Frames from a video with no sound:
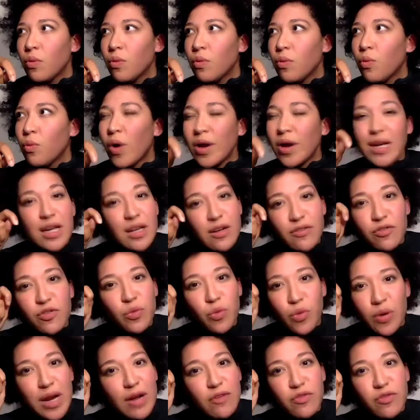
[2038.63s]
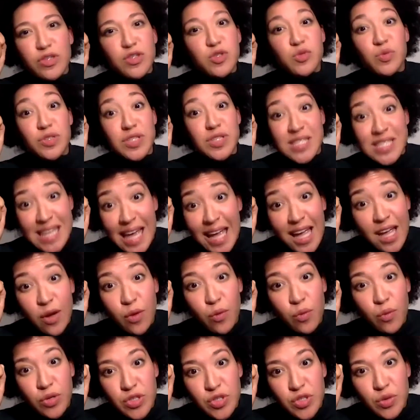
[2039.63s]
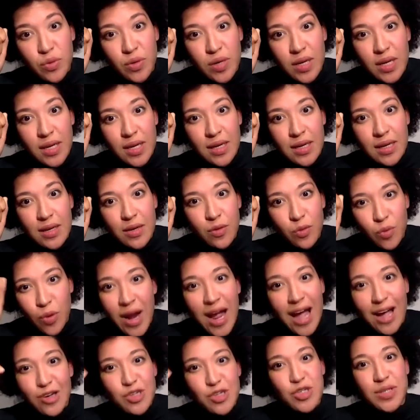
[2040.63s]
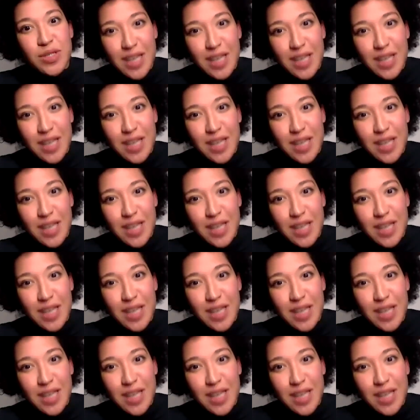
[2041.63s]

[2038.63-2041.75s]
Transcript: whatever whatever it is we're saying we're doing we're actually